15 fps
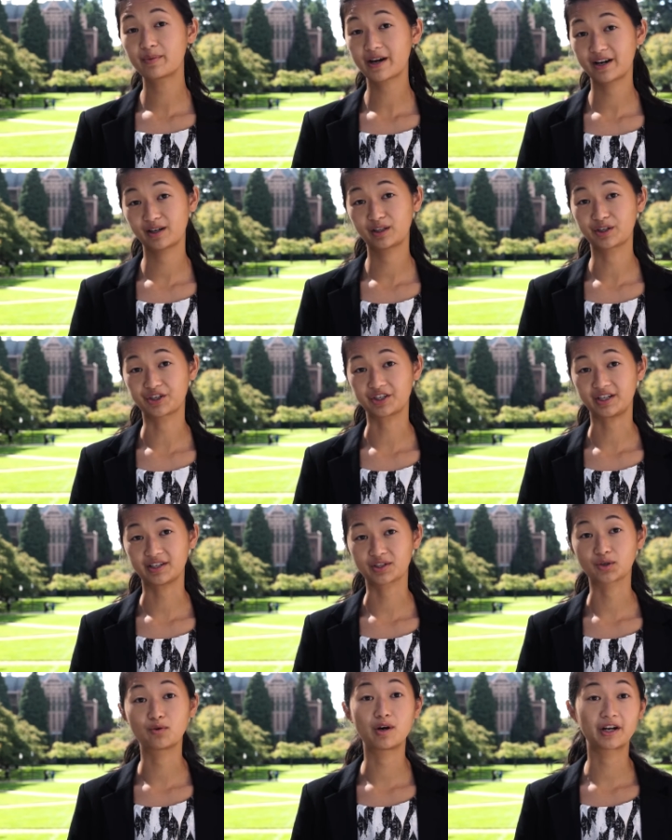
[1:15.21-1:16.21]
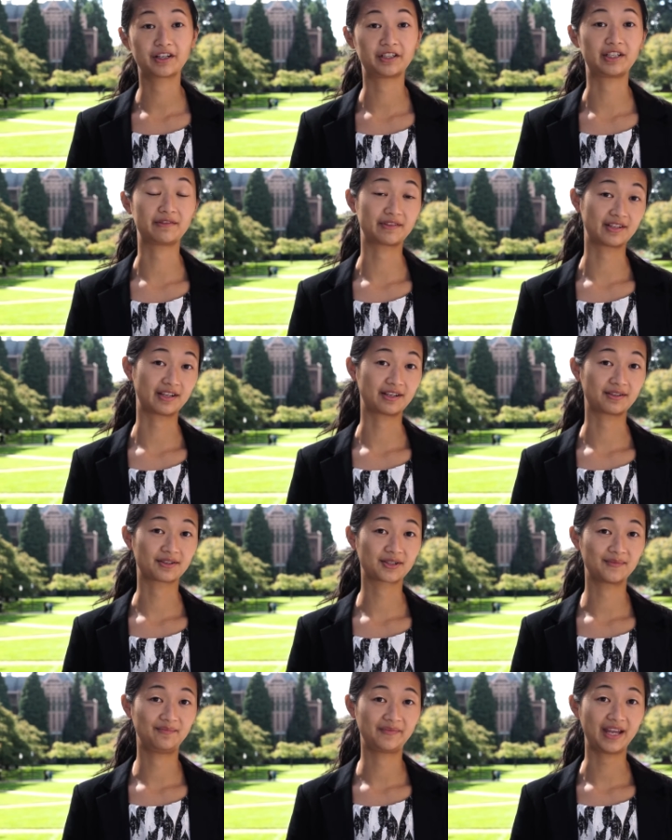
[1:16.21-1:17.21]
biology is a quantitative
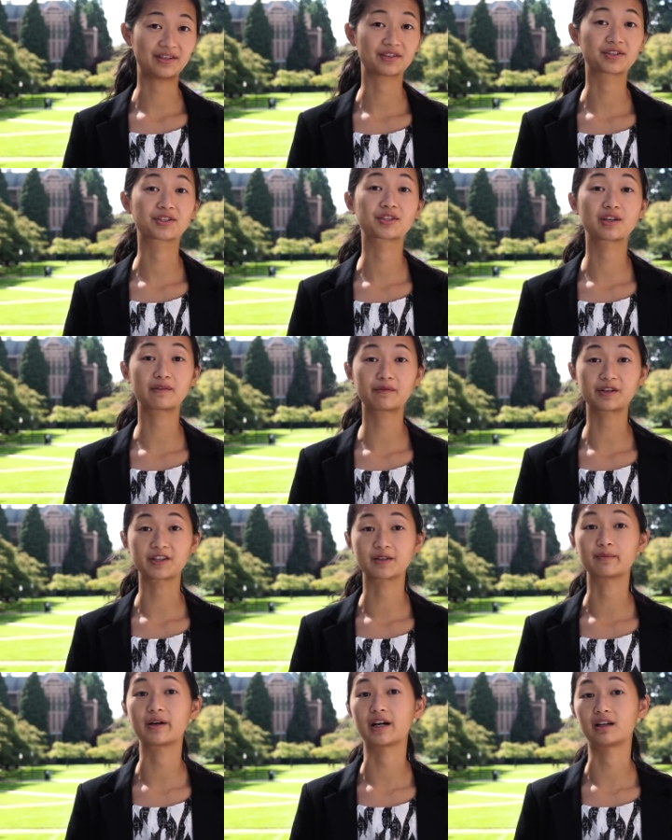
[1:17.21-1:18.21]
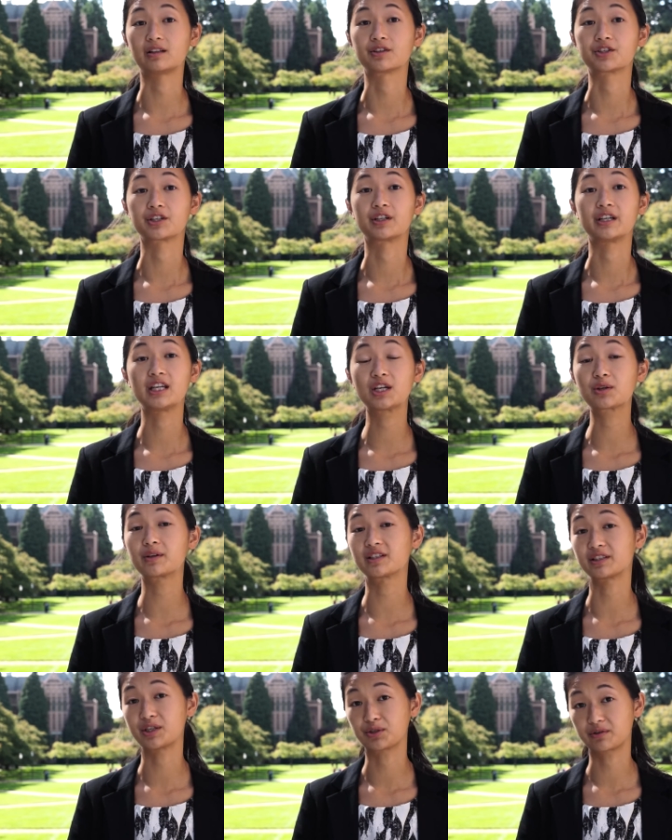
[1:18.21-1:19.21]
science, and discoveries in biology are
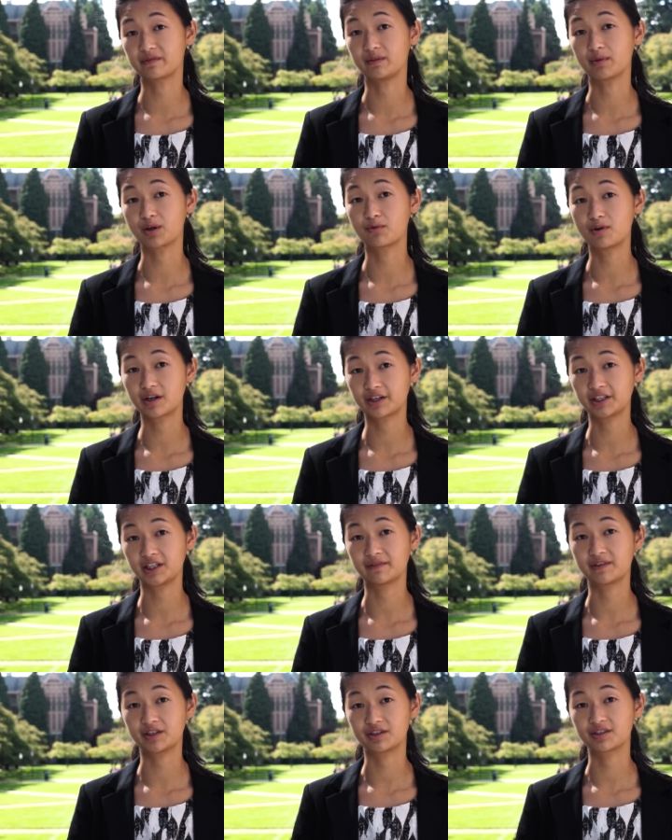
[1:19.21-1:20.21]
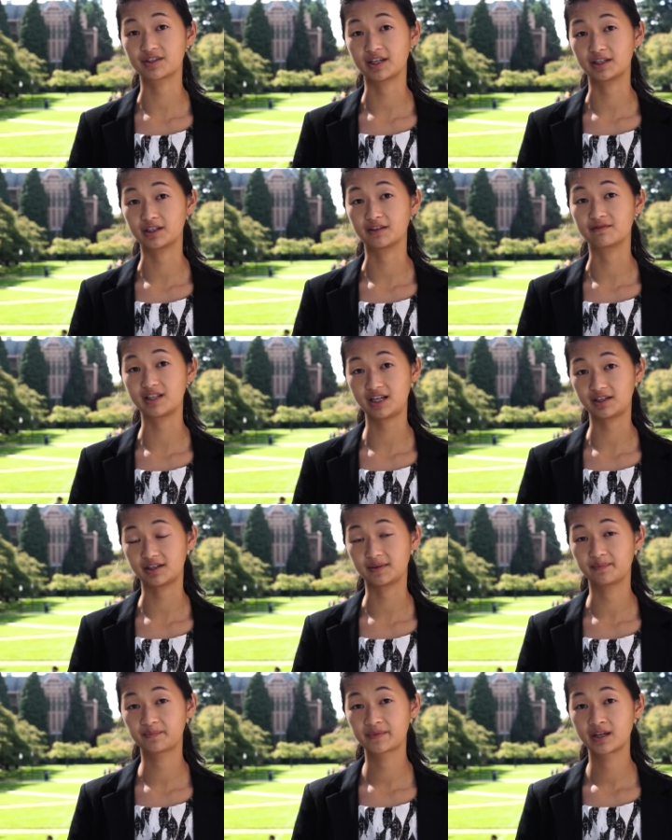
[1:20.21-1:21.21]
increasingly driven by quantitative understanding of
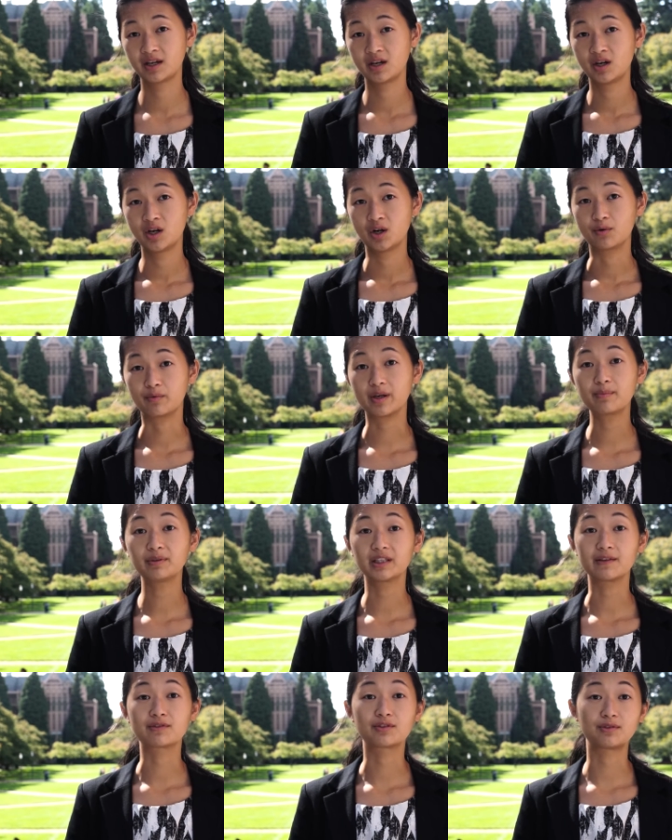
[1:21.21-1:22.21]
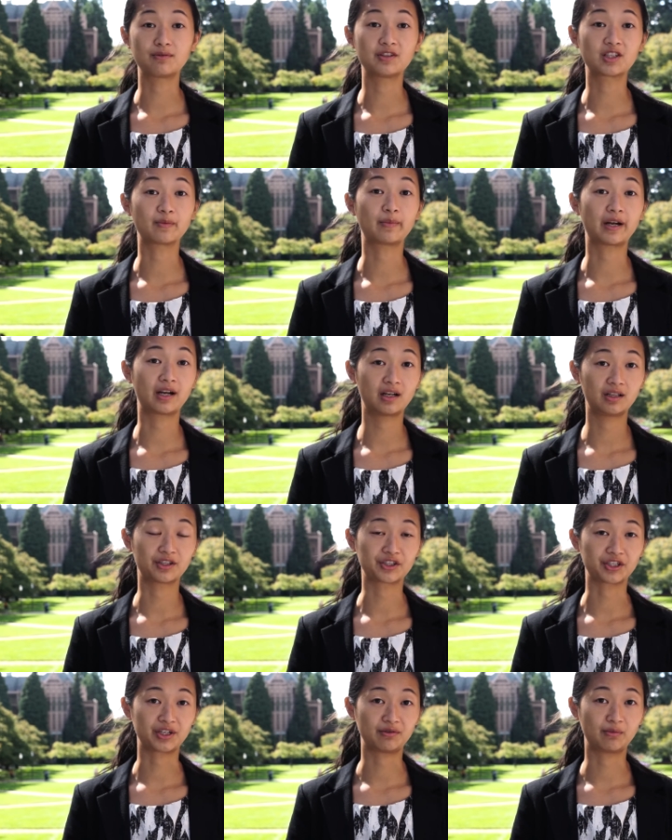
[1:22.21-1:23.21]
data. We believe students in
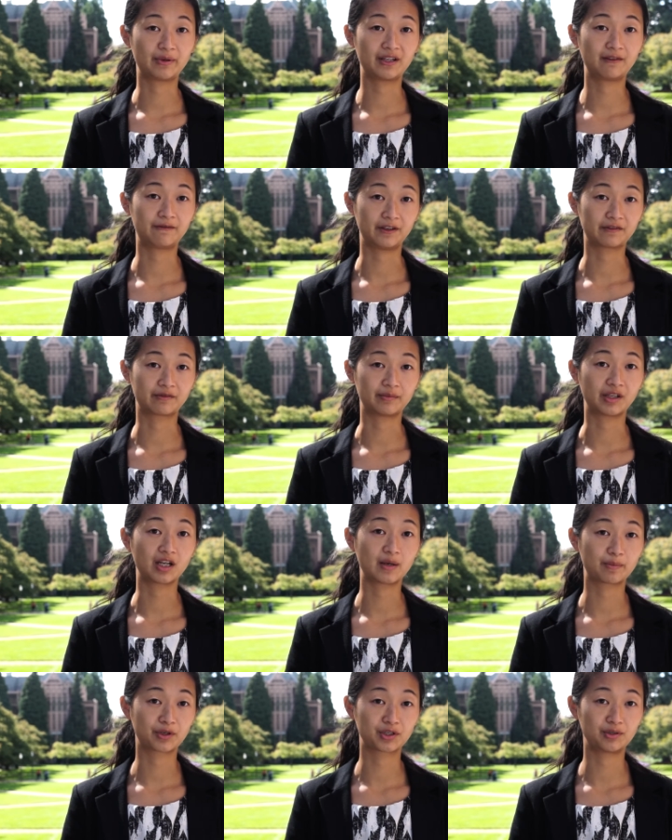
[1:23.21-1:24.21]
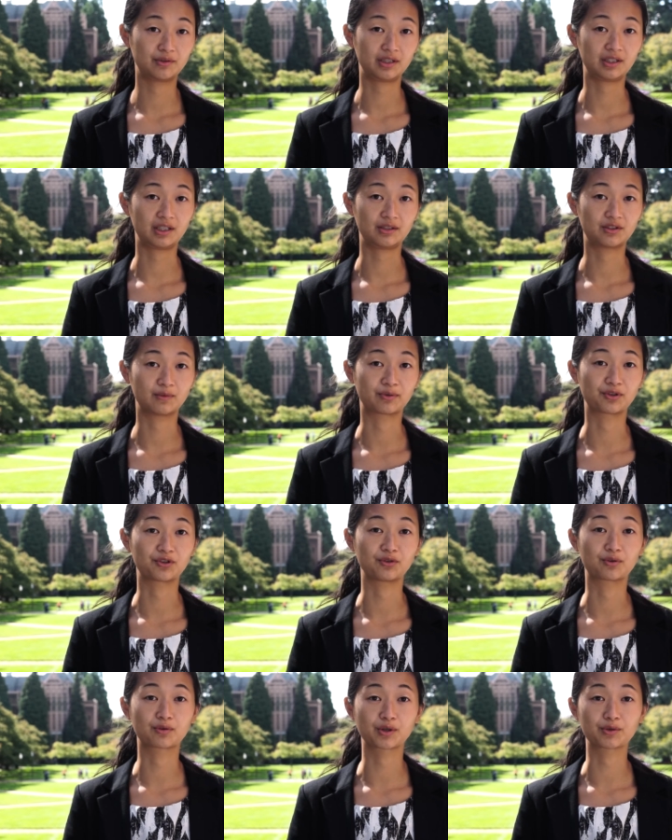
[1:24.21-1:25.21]
biology will benefit from the opportunity to pursue
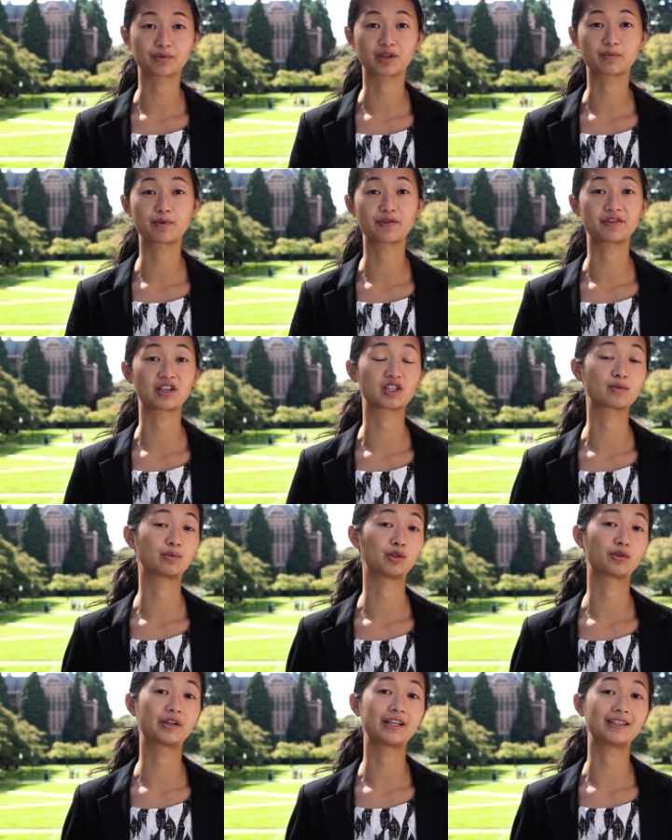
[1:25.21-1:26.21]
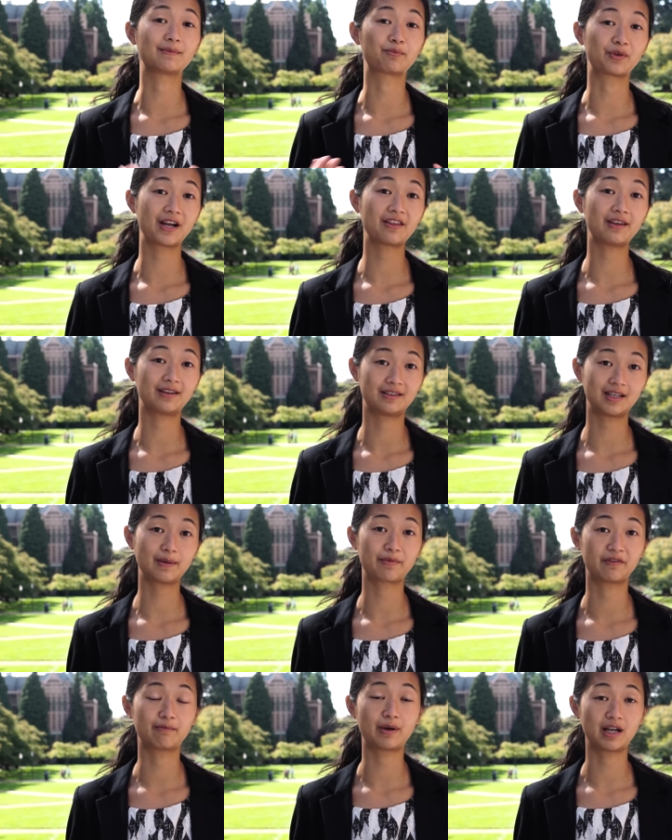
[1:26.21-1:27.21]
coursework both exploring the breadth and
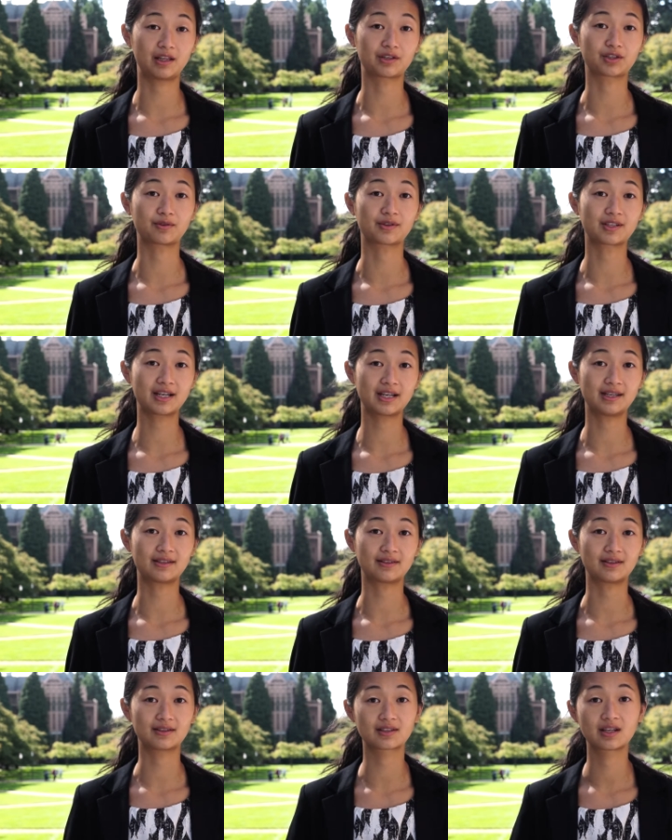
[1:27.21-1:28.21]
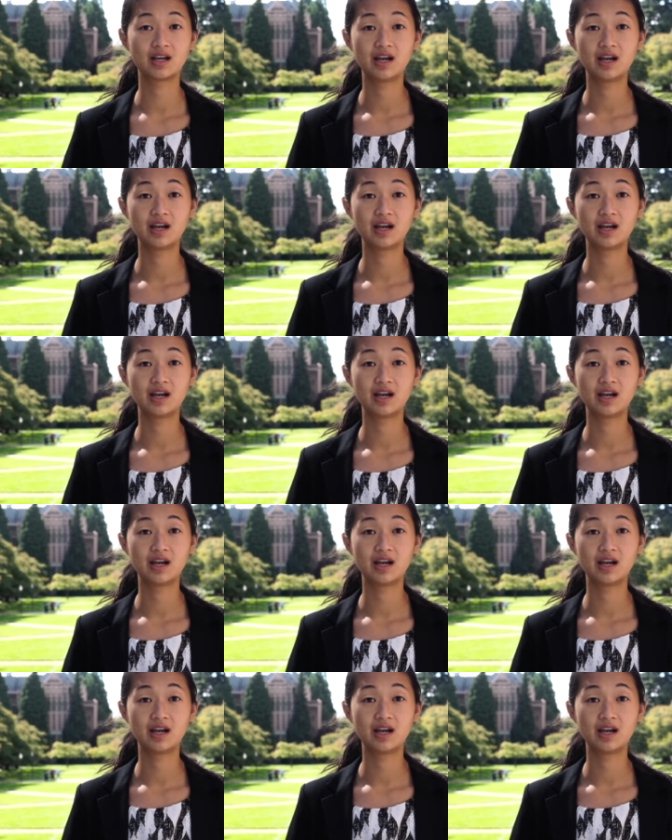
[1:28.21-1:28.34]
depth of biological sciences,